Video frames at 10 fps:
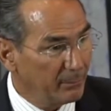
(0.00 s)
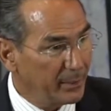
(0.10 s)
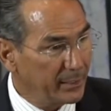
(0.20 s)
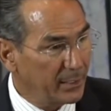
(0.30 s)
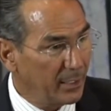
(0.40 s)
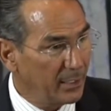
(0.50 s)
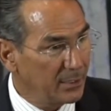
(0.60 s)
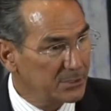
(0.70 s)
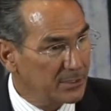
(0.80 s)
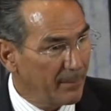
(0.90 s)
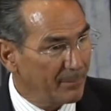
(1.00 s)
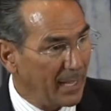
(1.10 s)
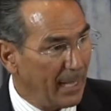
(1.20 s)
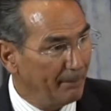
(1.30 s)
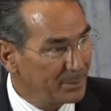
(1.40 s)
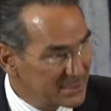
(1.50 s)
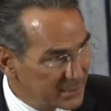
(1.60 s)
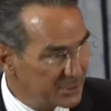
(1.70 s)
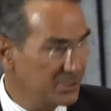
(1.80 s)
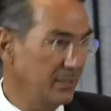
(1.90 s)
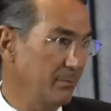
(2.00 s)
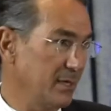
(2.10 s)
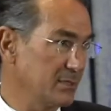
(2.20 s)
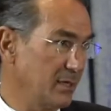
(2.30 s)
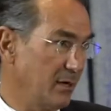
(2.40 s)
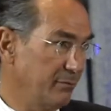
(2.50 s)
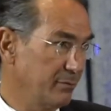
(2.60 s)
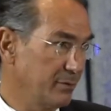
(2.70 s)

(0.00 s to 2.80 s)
because I'm positioning myself.